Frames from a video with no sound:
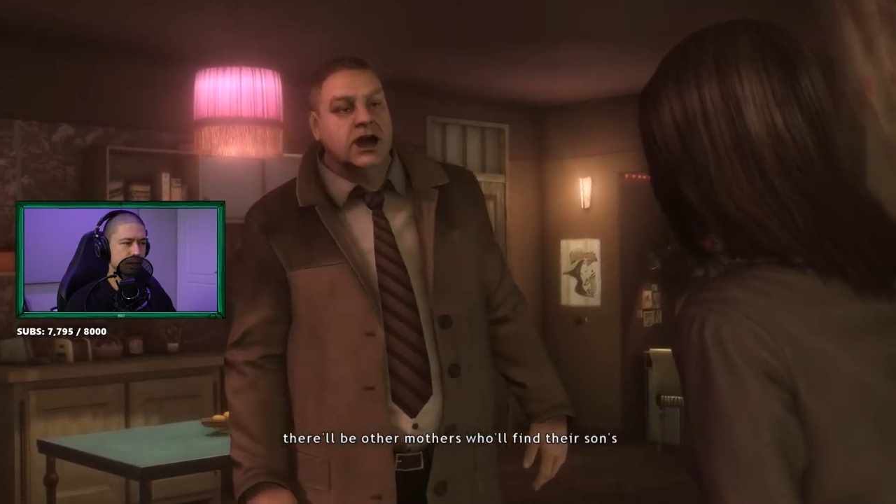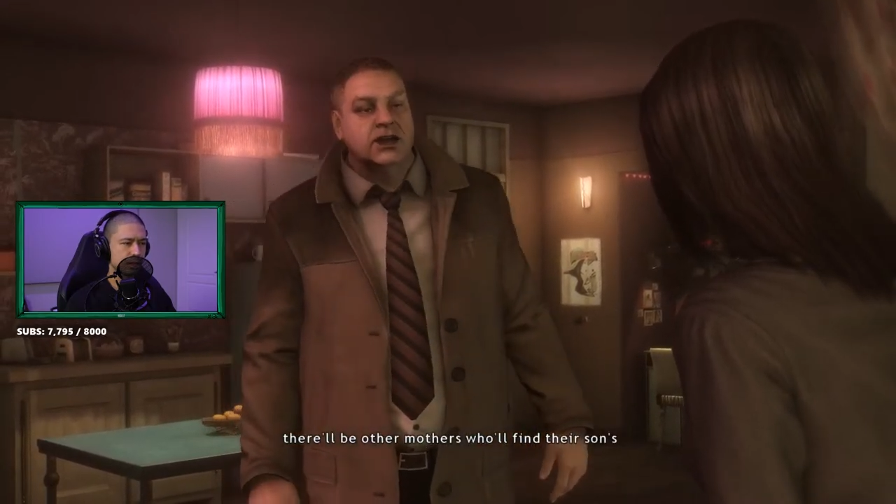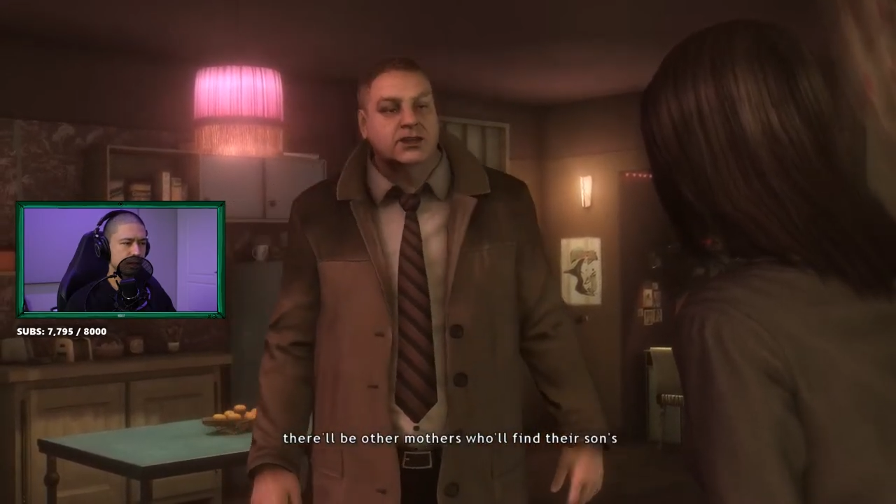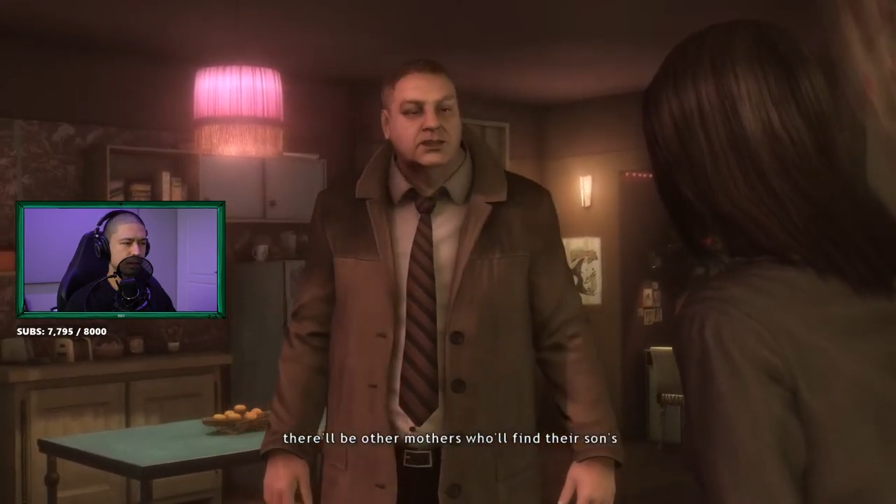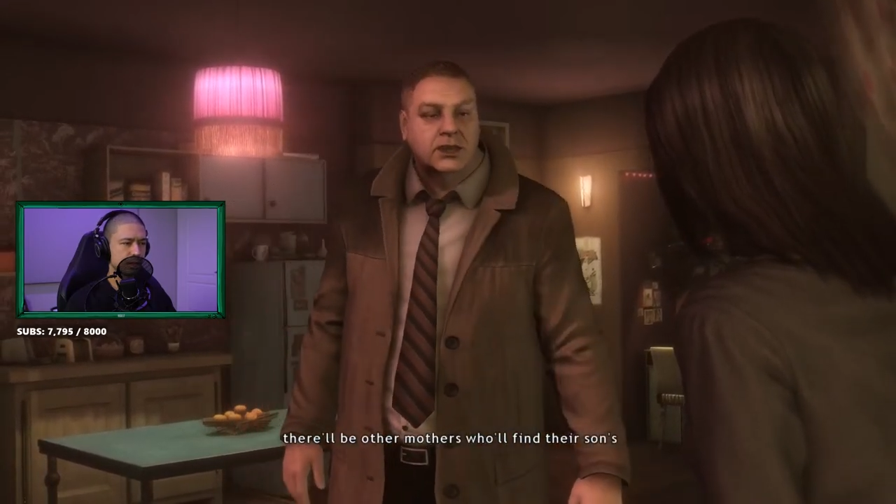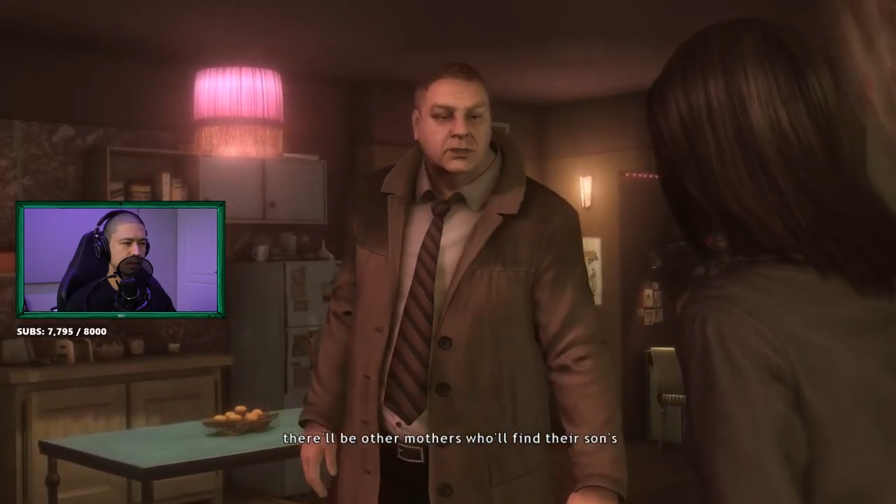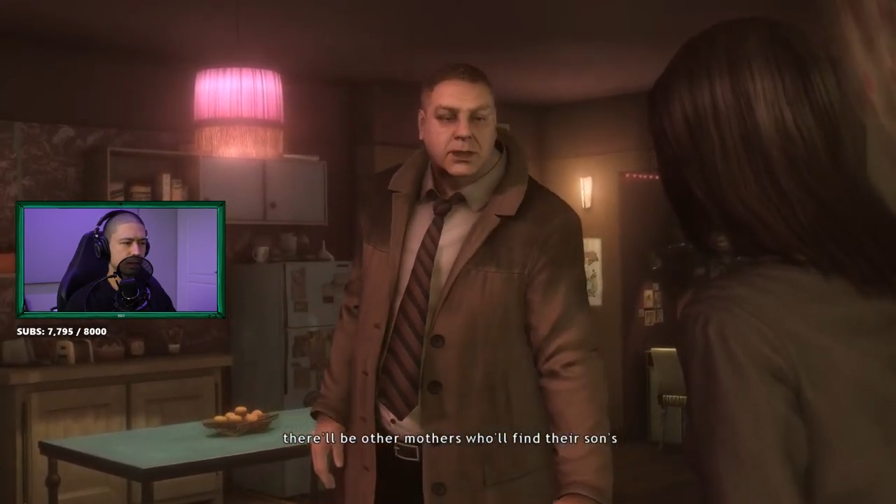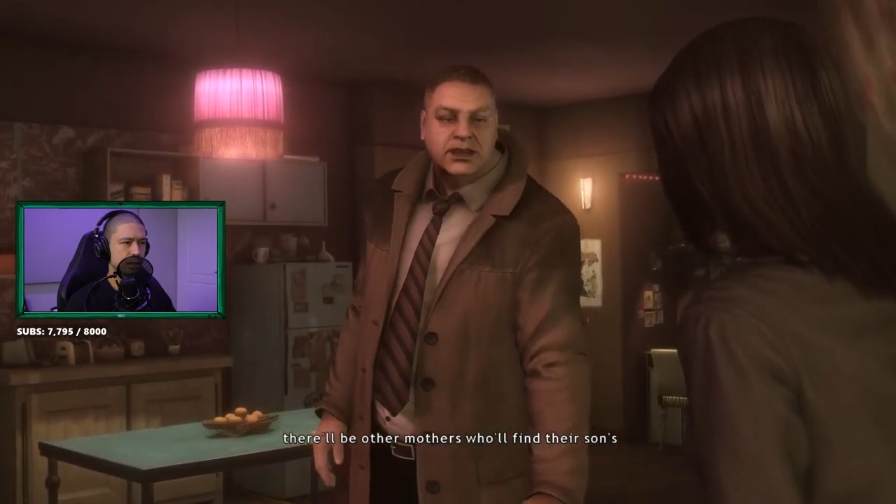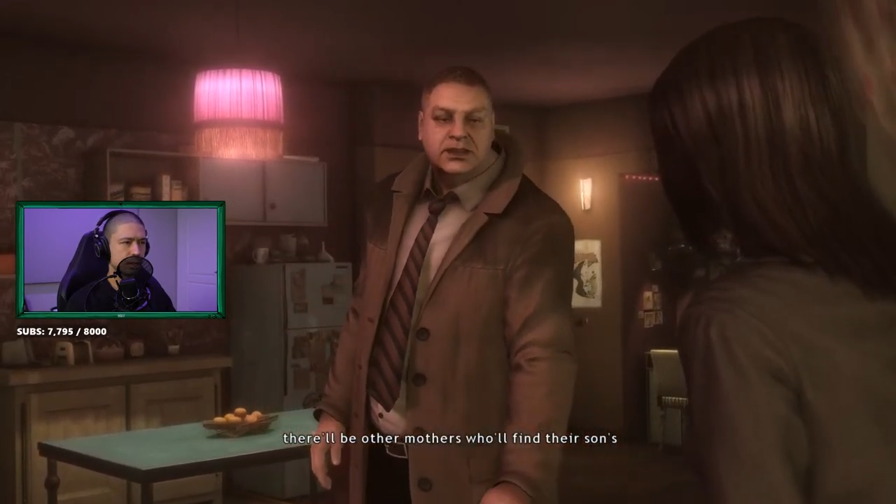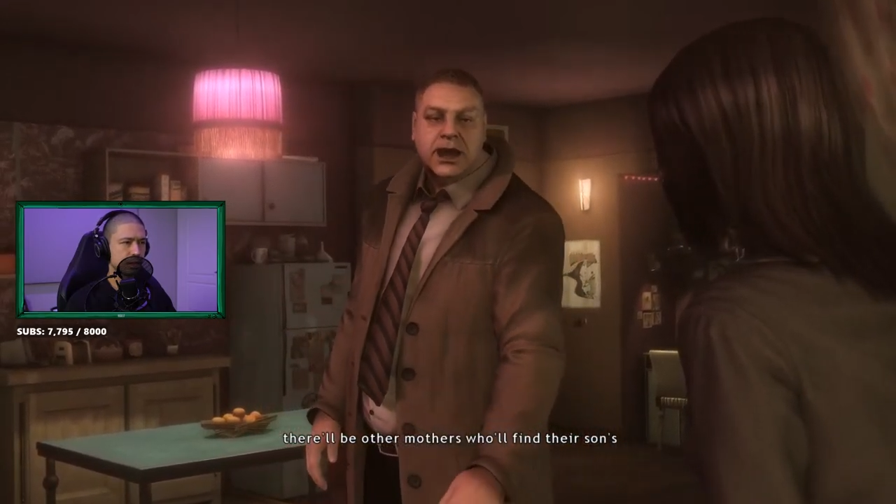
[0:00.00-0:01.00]
on a deserted
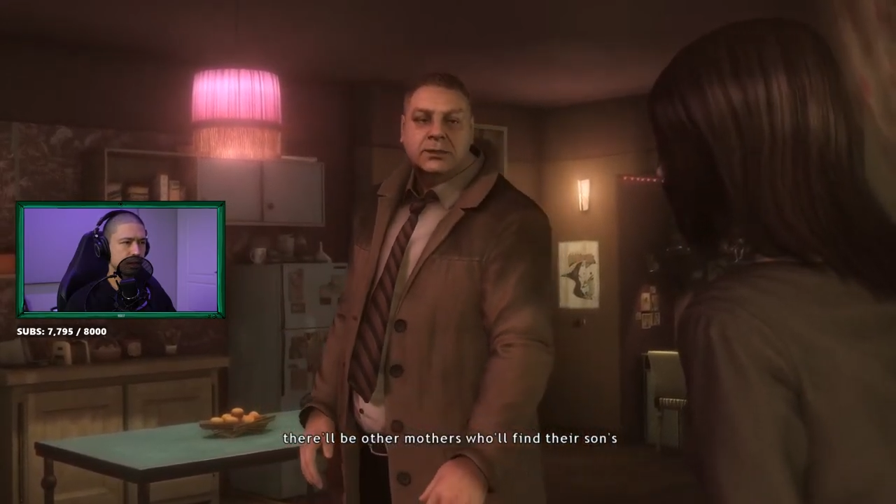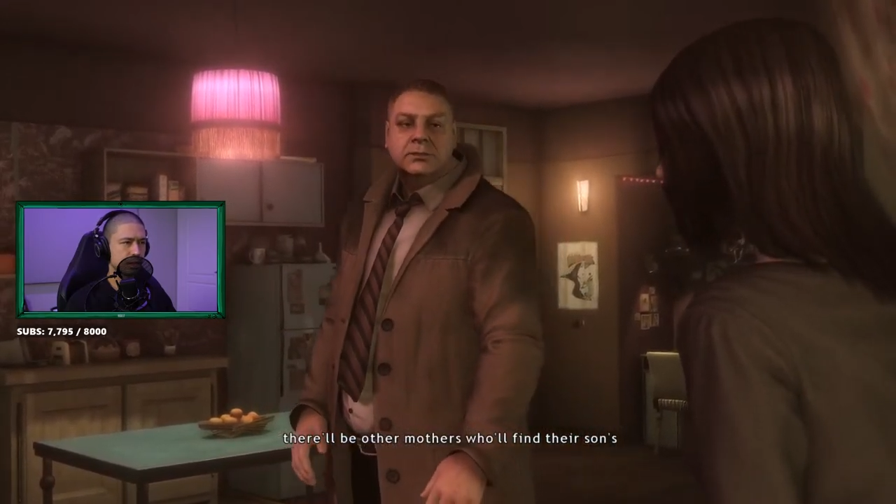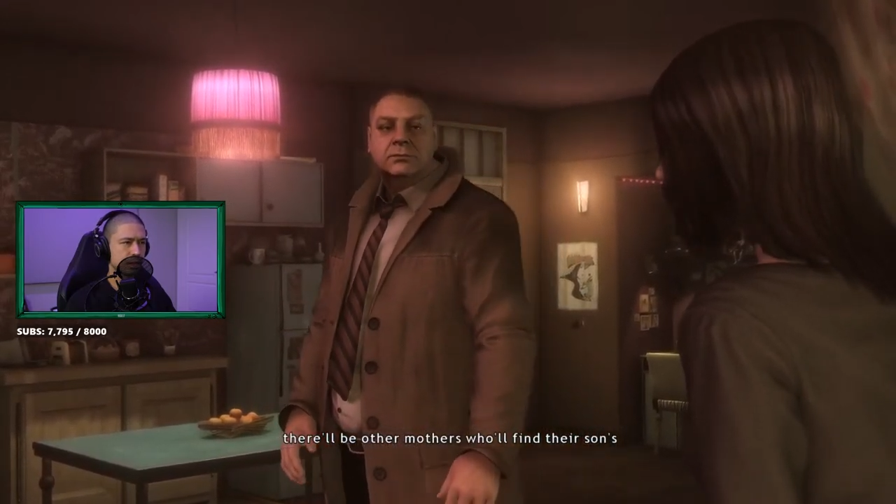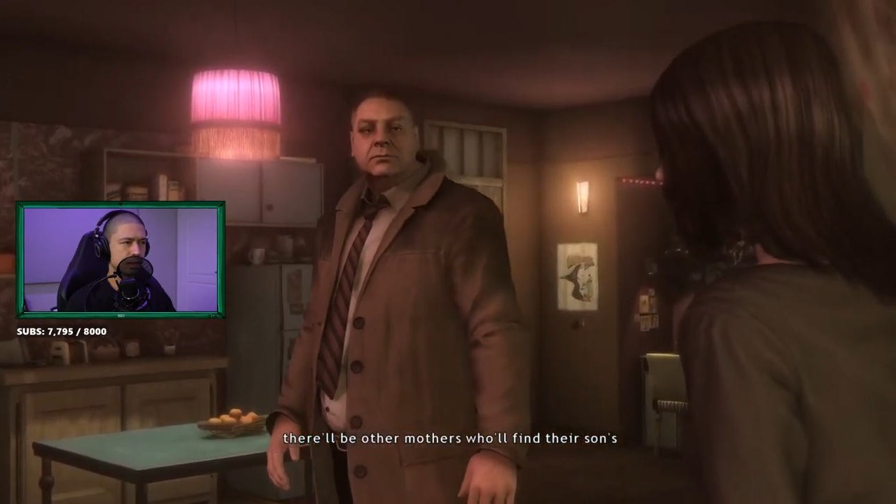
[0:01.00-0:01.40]
wasteland.